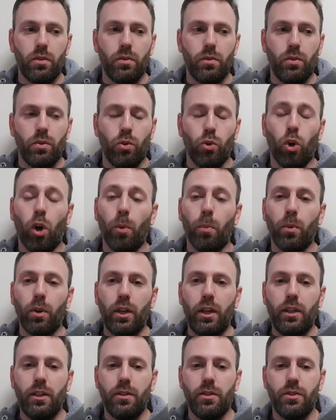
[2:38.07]

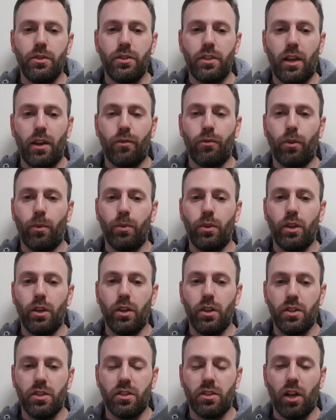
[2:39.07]
Normally, say from
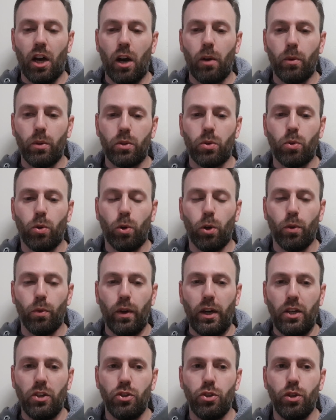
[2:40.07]
the Starward core
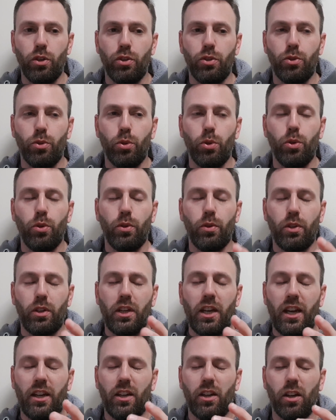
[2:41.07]
range, you do
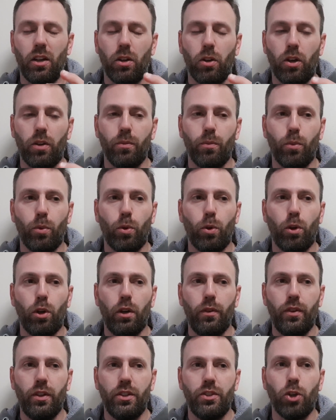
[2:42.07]
get a lot more
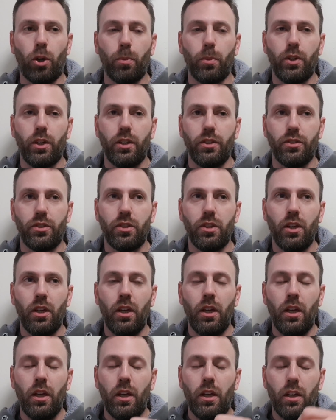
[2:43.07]
of a dominant
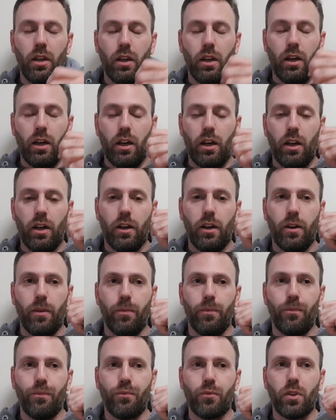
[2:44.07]

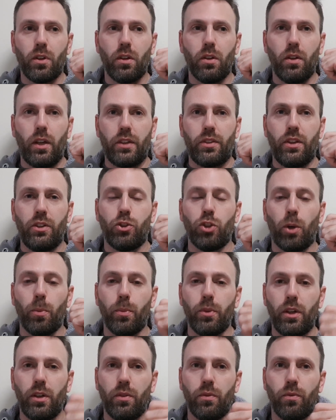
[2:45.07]
um like the
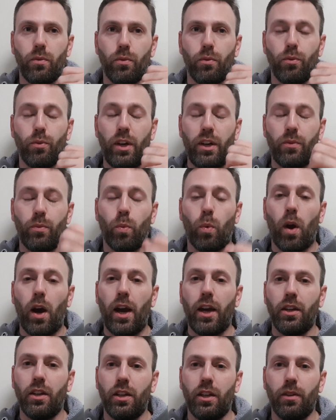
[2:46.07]
dominant red
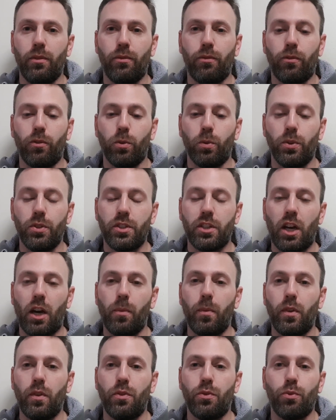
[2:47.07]
wine influence
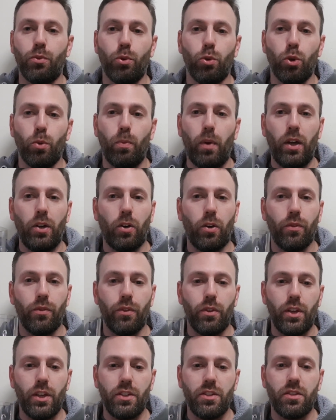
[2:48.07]
coming through, but
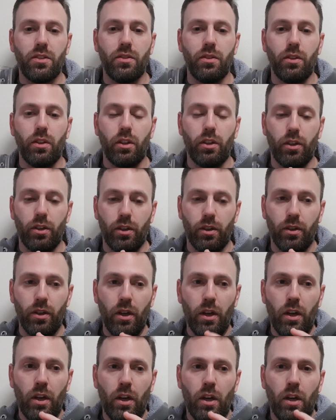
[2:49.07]
on this, the
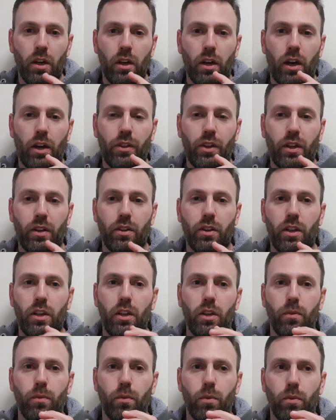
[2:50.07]
I think
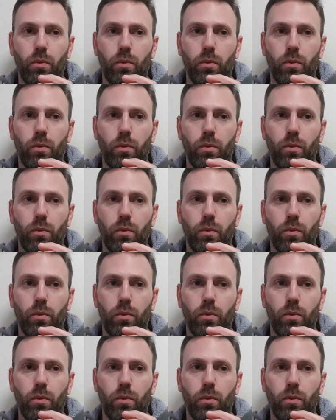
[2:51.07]
the